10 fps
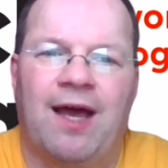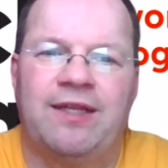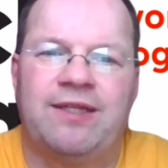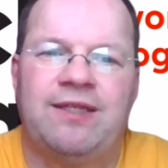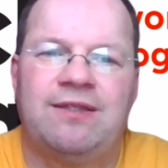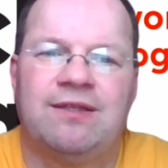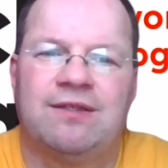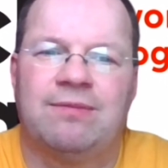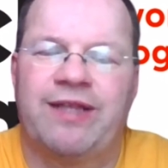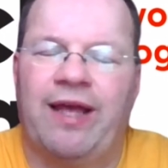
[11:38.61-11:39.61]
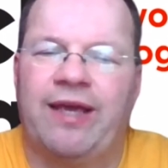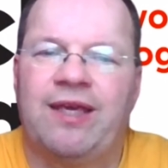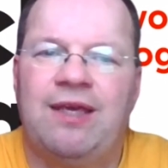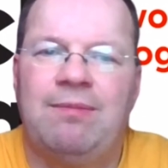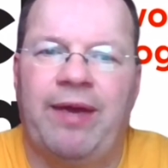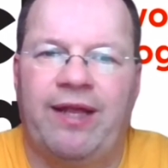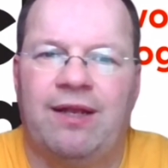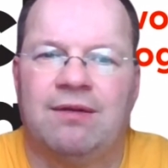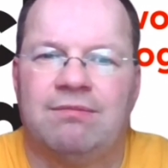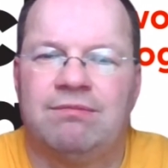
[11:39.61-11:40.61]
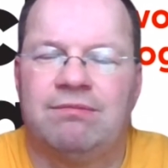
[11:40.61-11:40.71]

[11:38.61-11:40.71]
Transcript: IT systems like email,